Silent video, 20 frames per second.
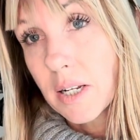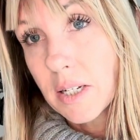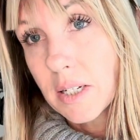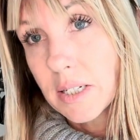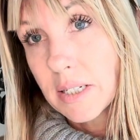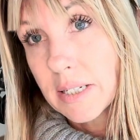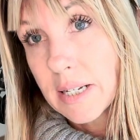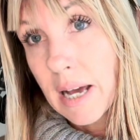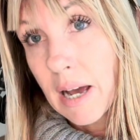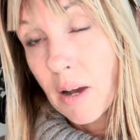
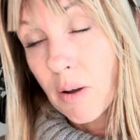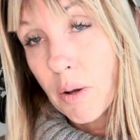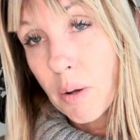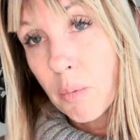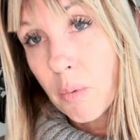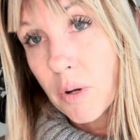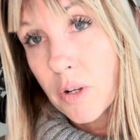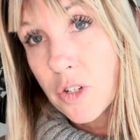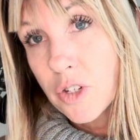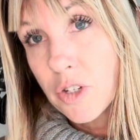Now I
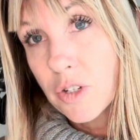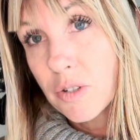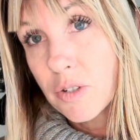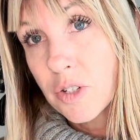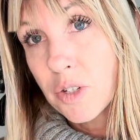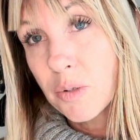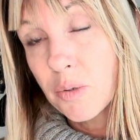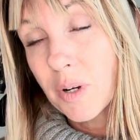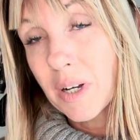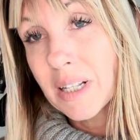want you
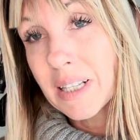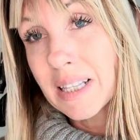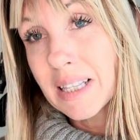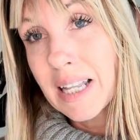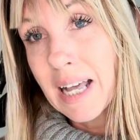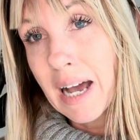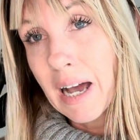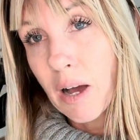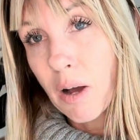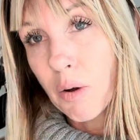to
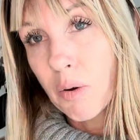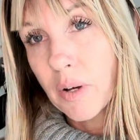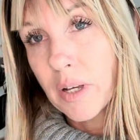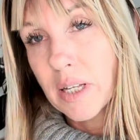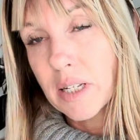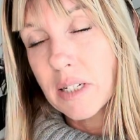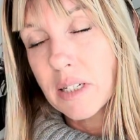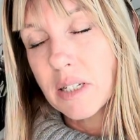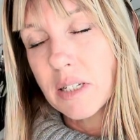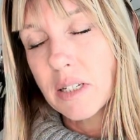allow
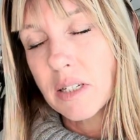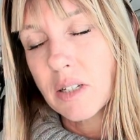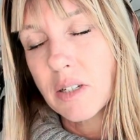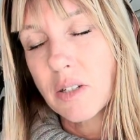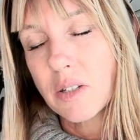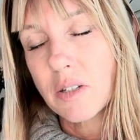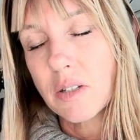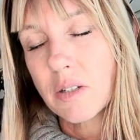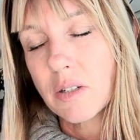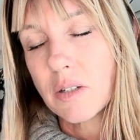it.
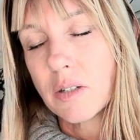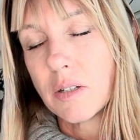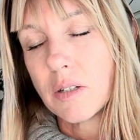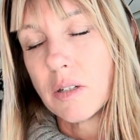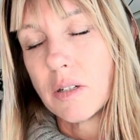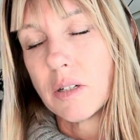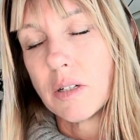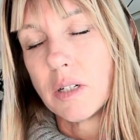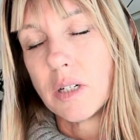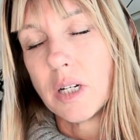
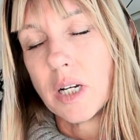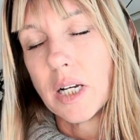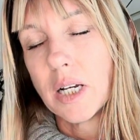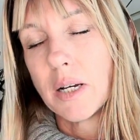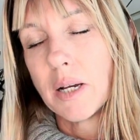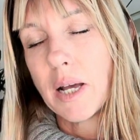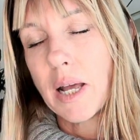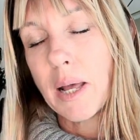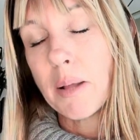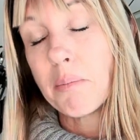
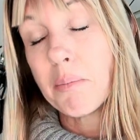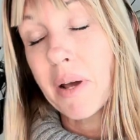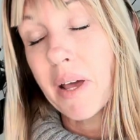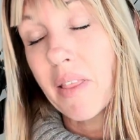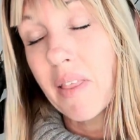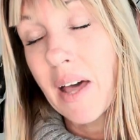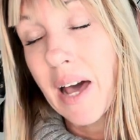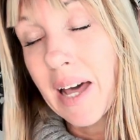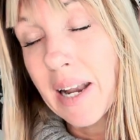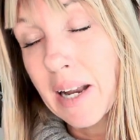And by
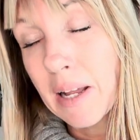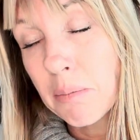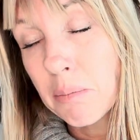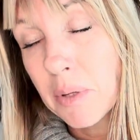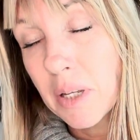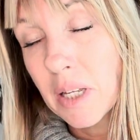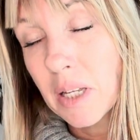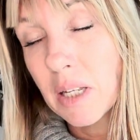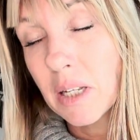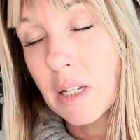that I
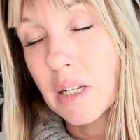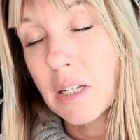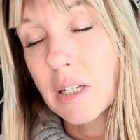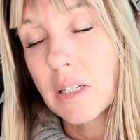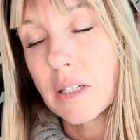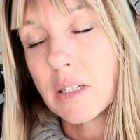mean